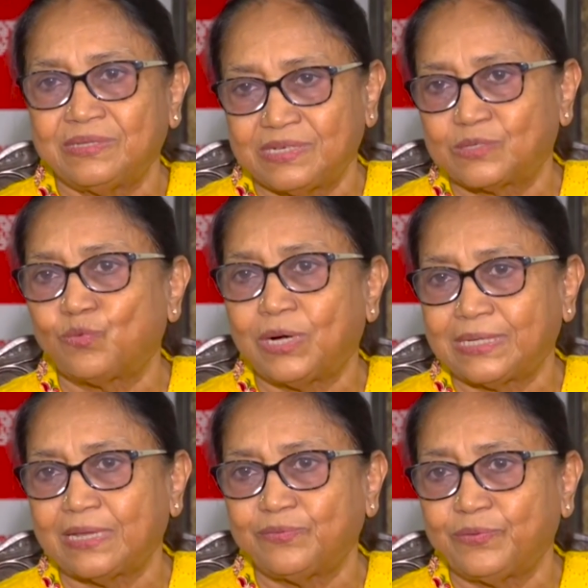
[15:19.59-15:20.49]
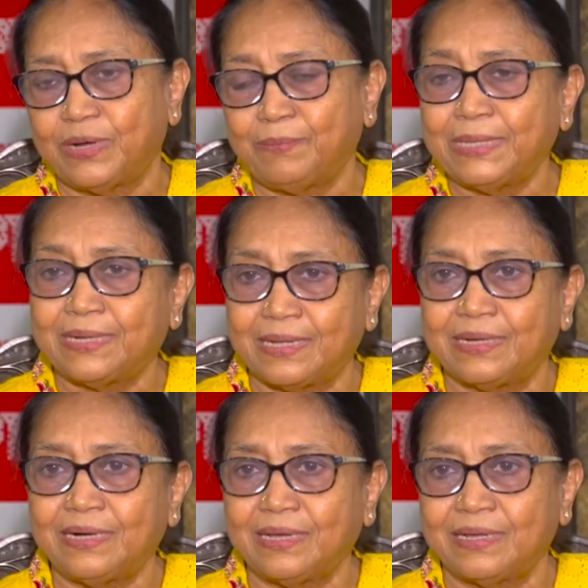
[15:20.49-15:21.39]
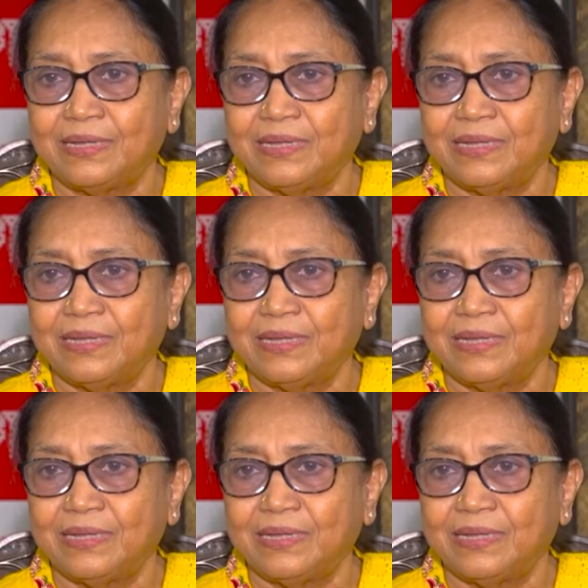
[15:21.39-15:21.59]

That's what I feel. But Kannada,